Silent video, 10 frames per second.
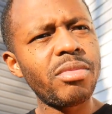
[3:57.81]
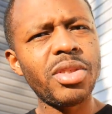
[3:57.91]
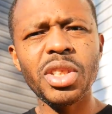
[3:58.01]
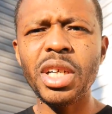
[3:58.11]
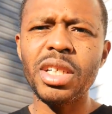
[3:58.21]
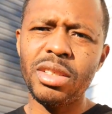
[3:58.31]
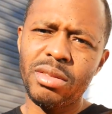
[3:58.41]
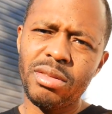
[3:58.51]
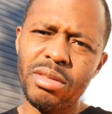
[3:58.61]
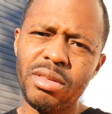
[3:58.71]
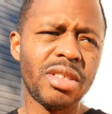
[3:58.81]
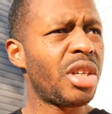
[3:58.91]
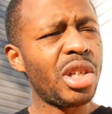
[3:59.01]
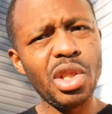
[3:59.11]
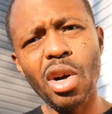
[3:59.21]
son
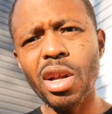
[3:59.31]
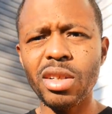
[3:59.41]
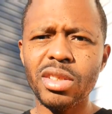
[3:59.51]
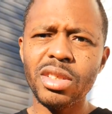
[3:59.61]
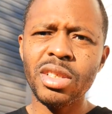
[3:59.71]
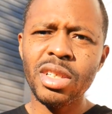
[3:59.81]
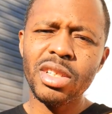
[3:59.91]
to your daughters